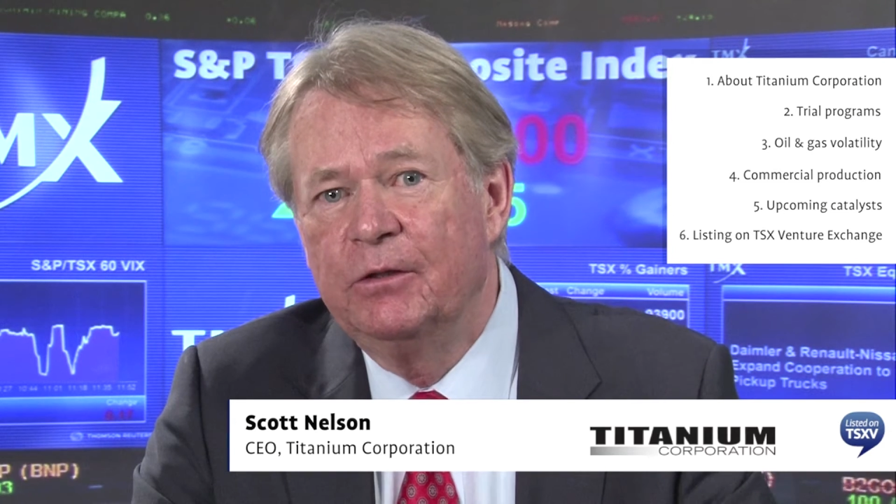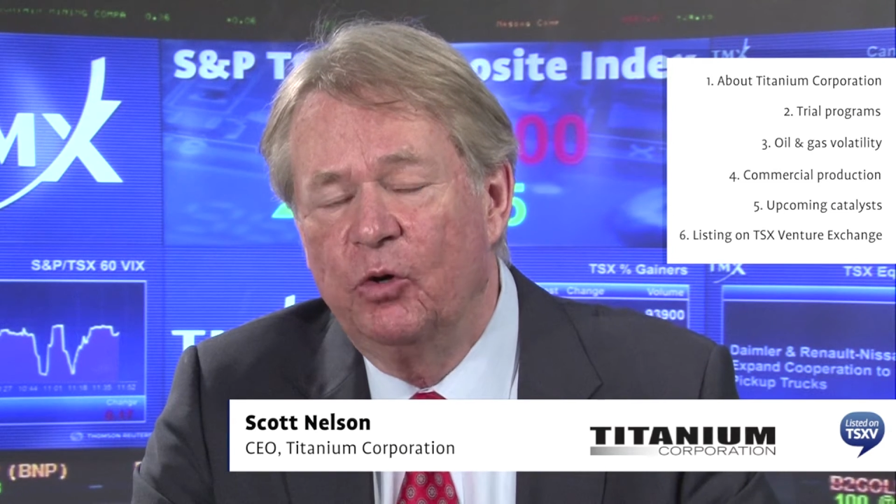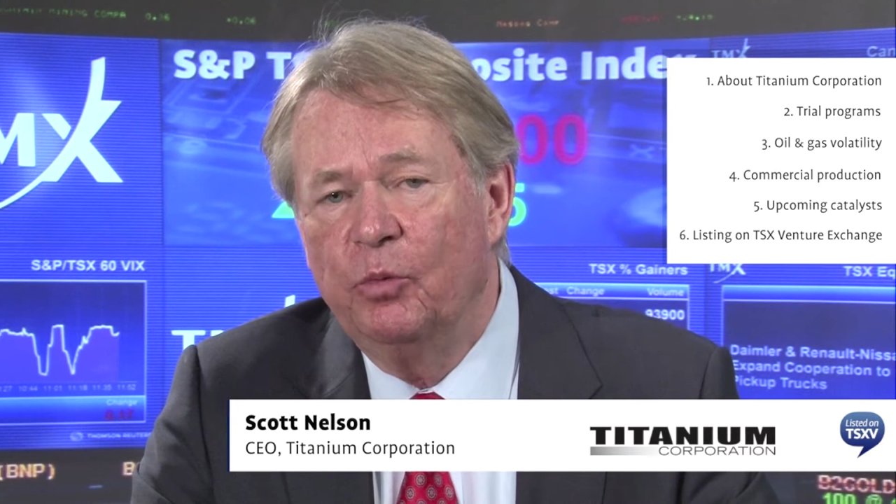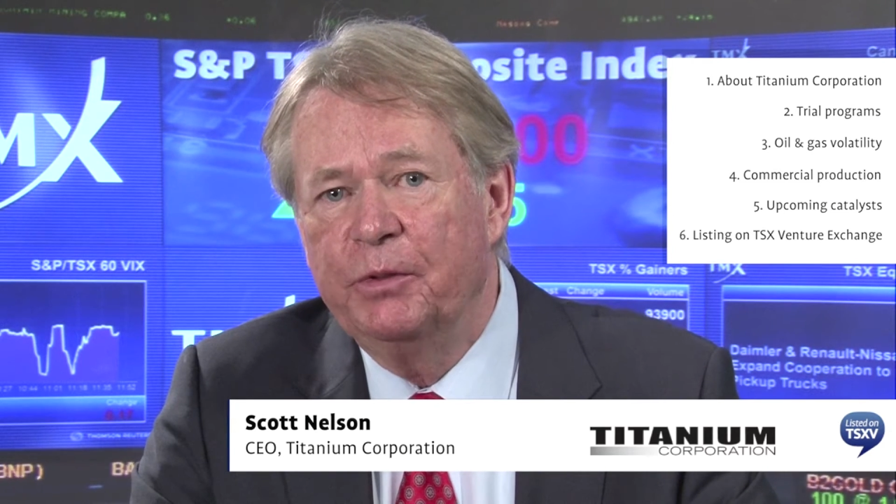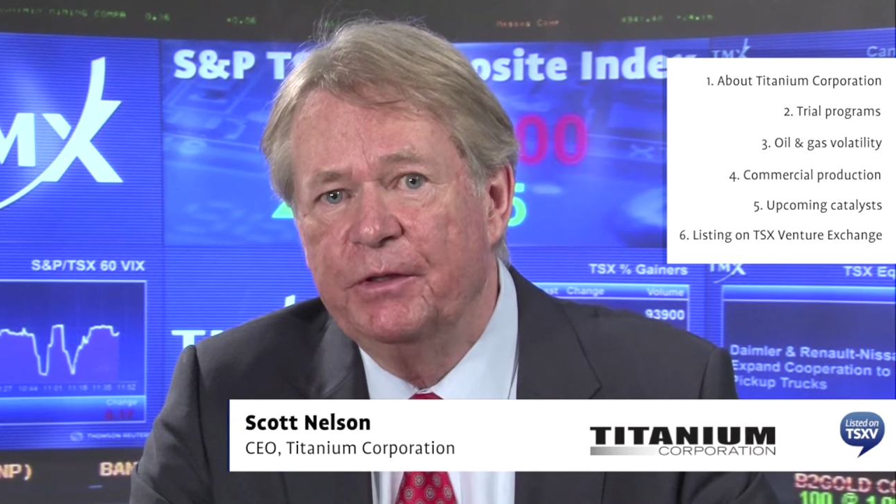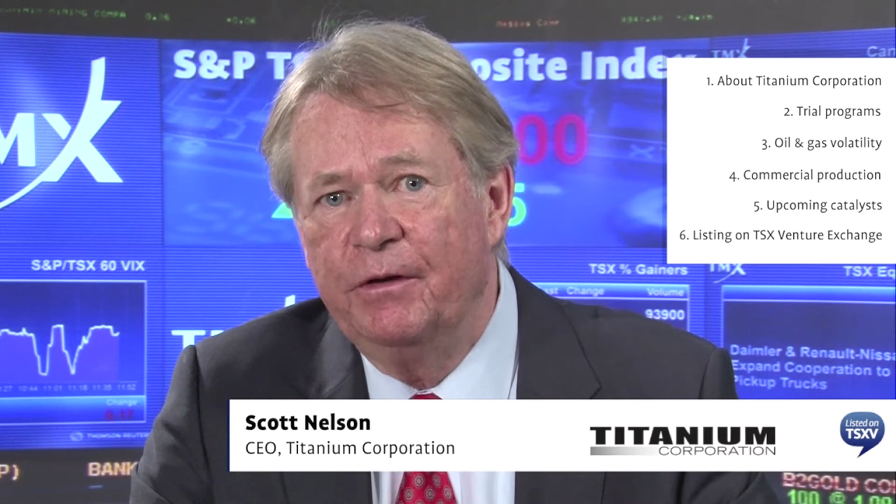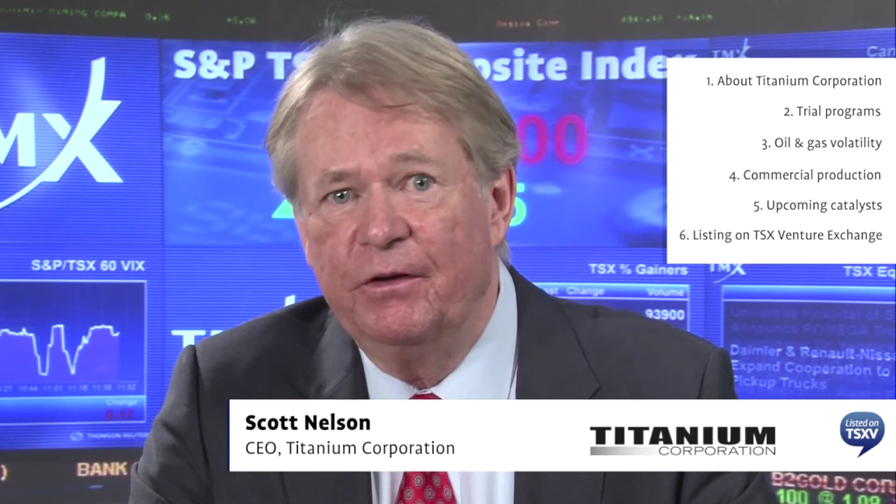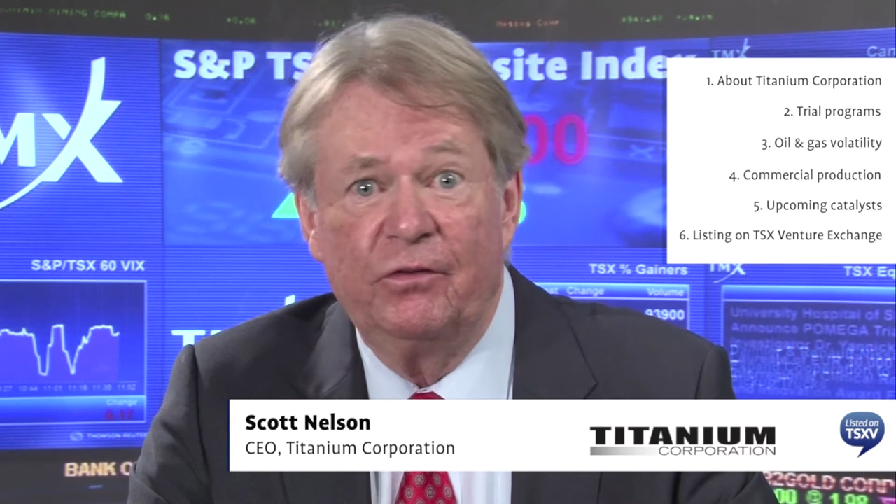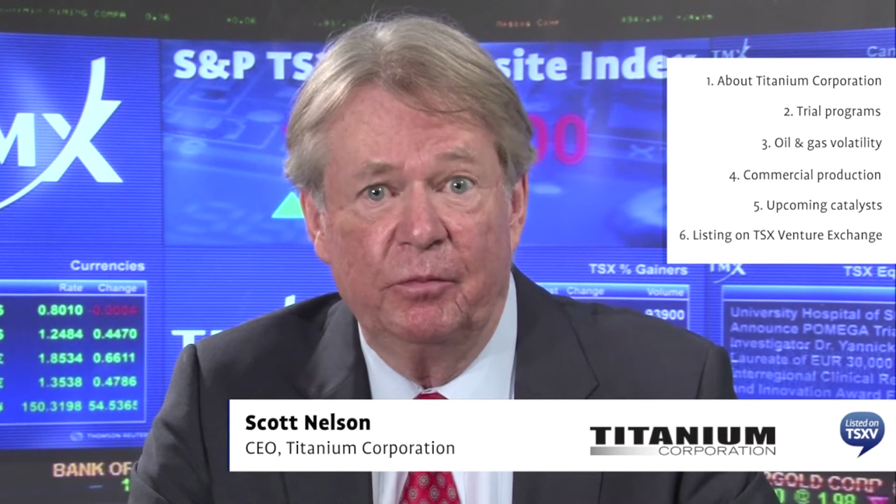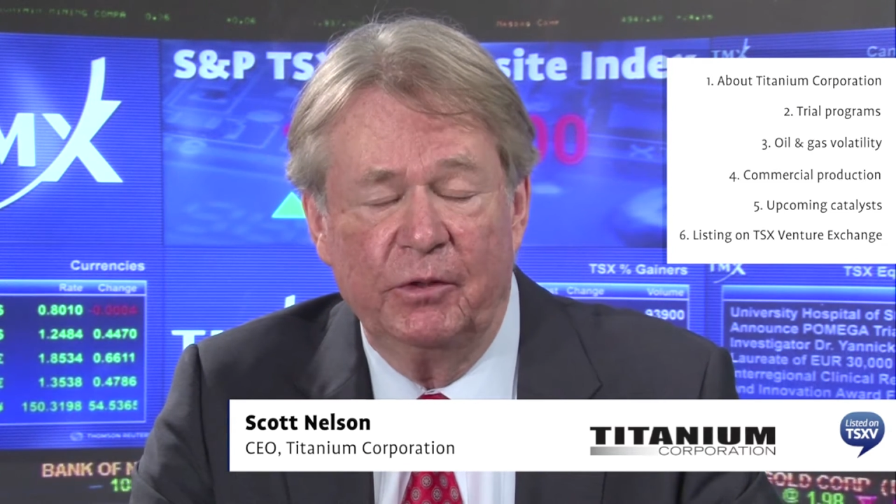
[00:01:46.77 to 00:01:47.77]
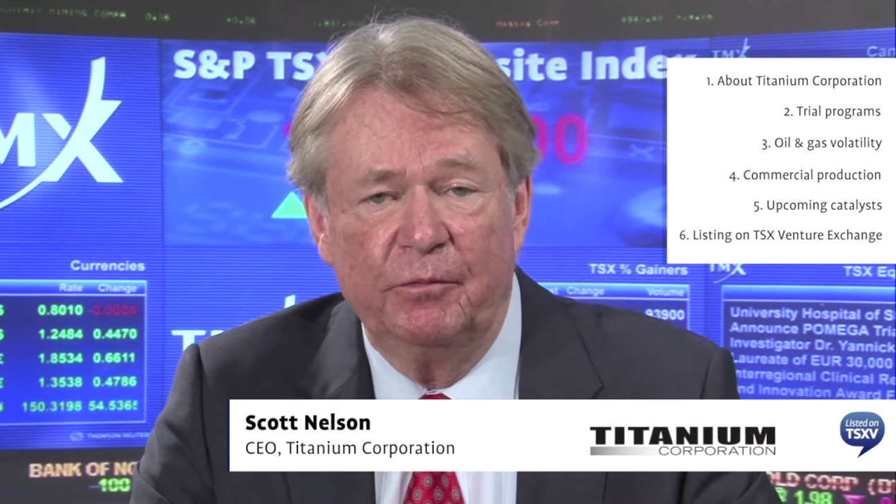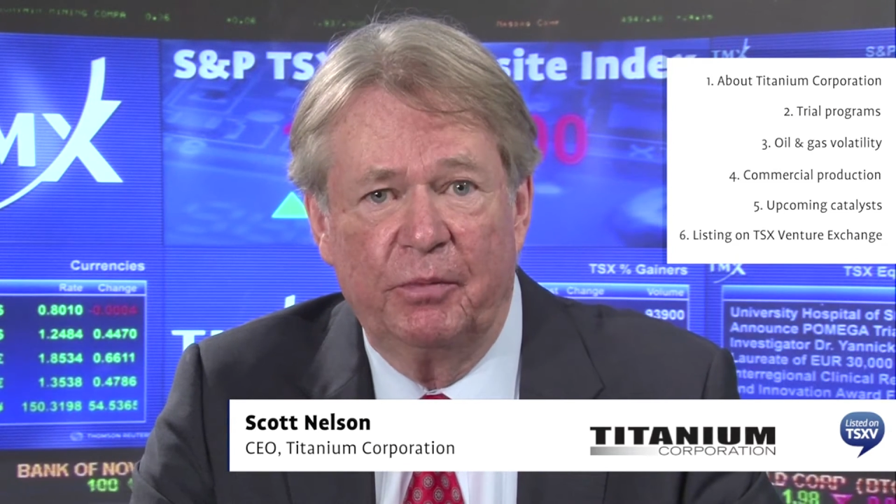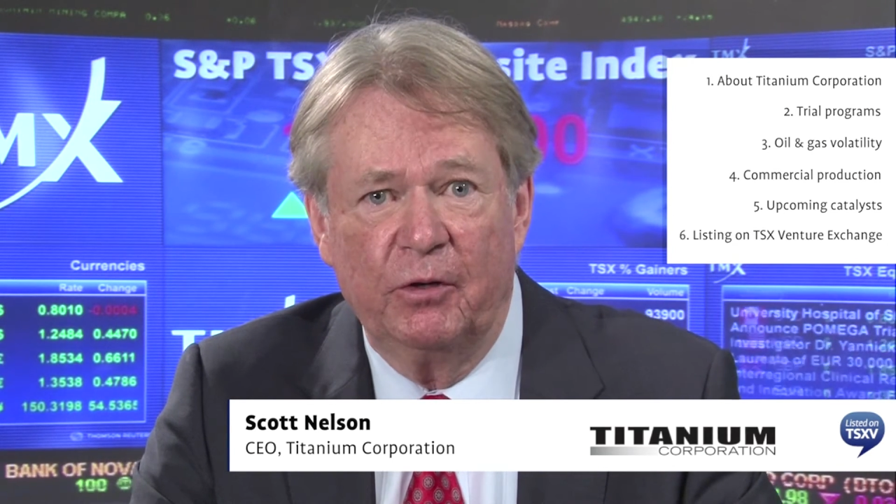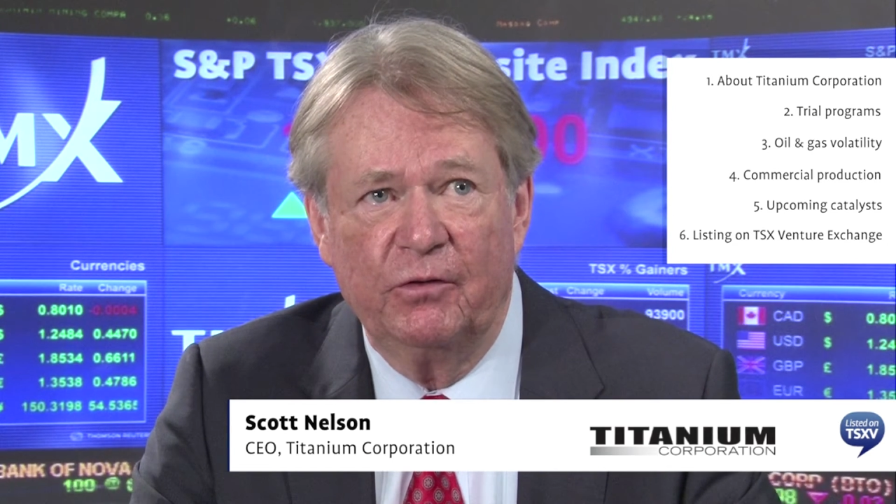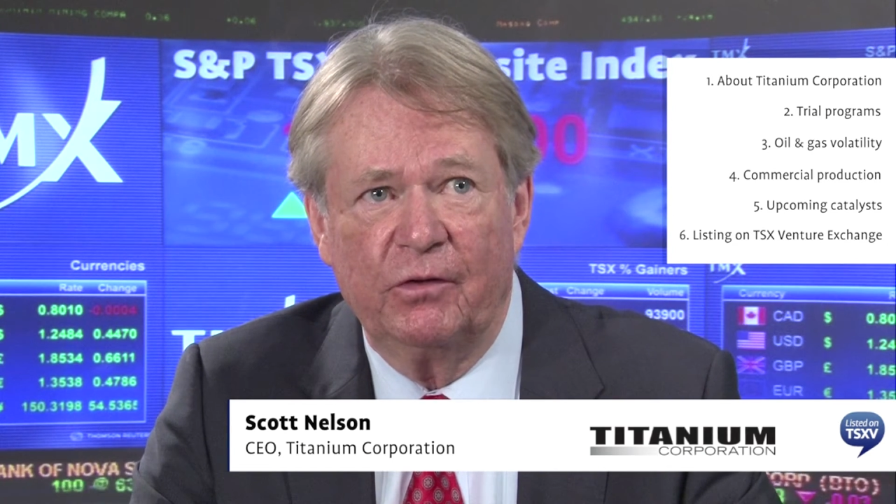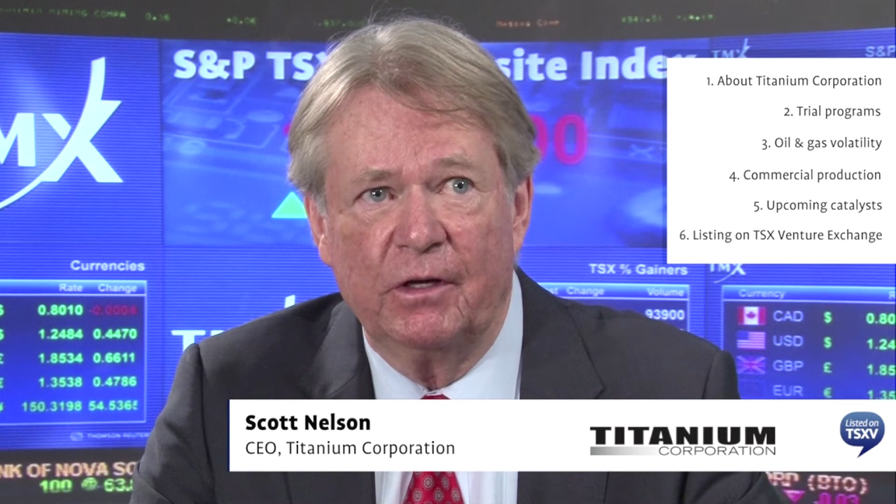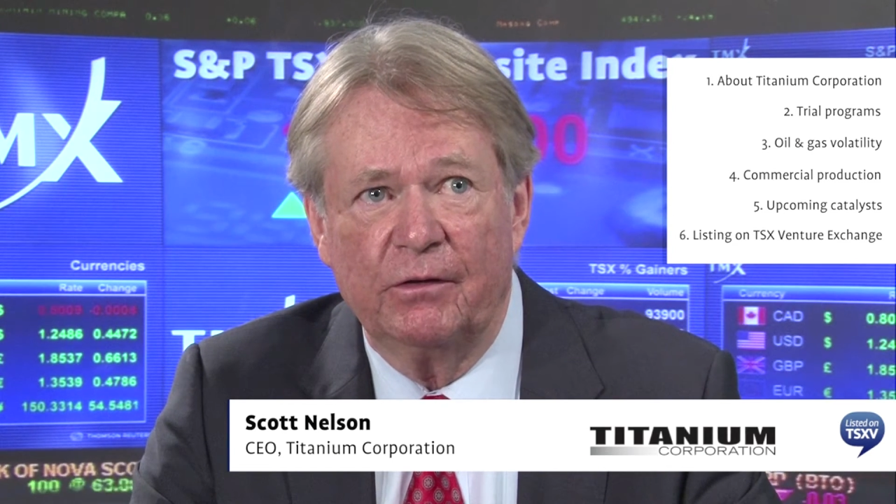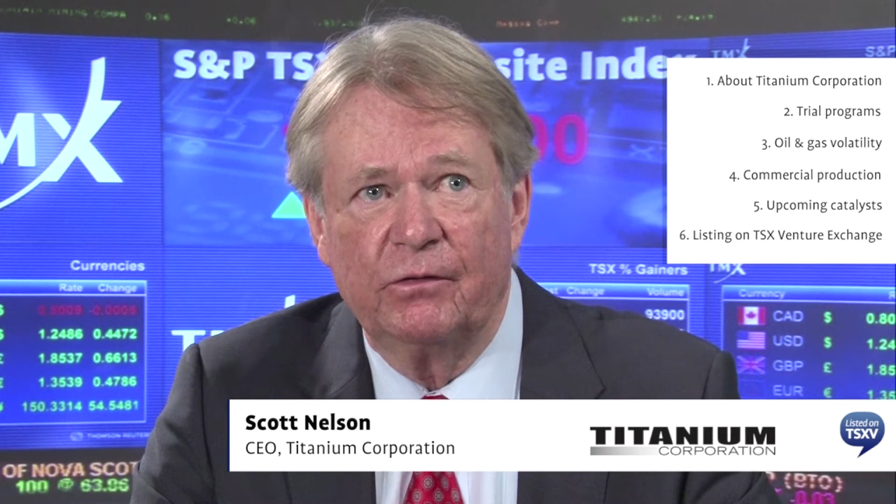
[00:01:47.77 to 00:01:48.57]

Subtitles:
open, disciplined process,